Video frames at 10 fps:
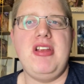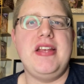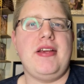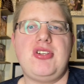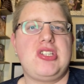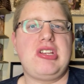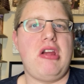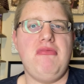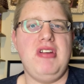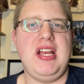just
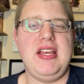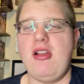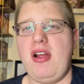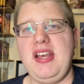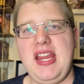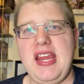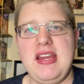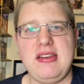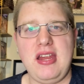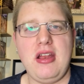don't really like the
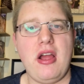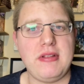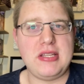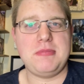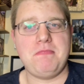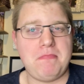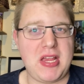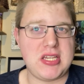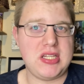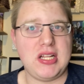
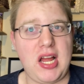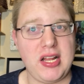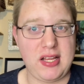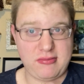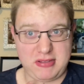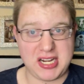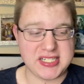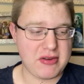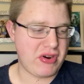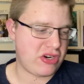
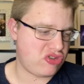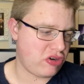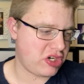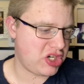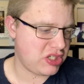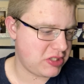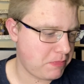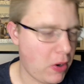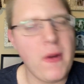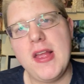Tallsnap reconstructions,
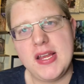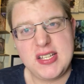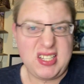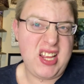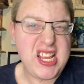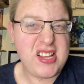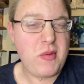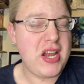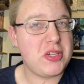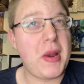but the
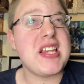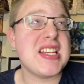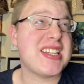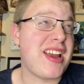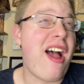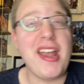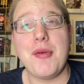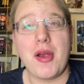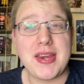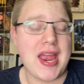Wheel in Space is kind
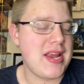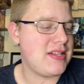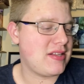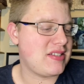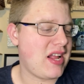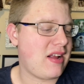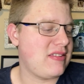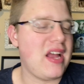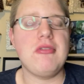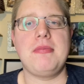of okay.
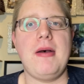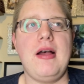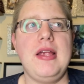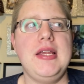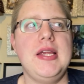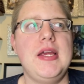That was my